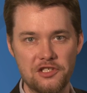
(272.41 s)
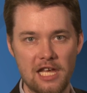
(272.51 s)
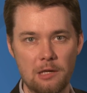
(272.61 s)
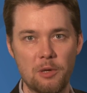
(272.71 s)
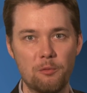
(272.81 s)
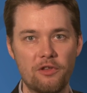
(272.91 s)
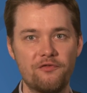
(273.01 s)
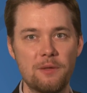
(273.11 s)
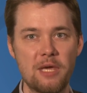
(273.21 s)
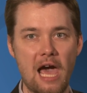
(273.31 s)
segment with
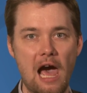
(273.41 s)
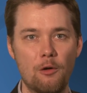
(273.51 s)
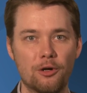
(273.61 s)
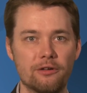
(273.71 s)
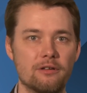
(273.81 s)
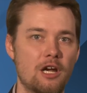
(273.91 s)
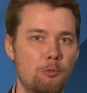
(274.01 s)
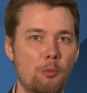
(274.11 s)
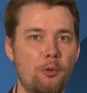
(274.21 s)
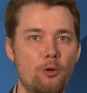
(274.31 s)
Phoebe Howard, a
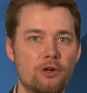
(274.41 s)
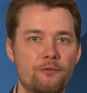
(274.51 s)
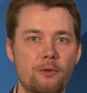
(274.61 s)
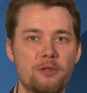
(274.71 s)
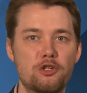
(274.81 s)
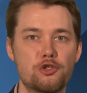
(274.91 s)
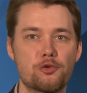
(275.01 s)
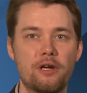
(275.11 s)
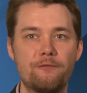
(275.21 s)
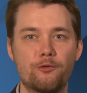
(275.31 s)
reporter from the
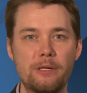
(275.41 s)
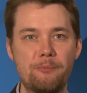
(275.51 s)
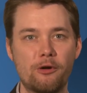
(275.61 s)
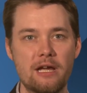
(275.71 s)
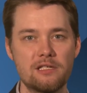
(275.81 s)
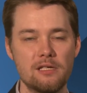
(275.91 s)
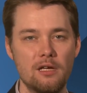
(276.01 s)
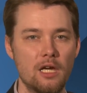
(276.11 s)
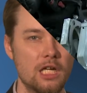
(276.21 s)
Detroit Free Press,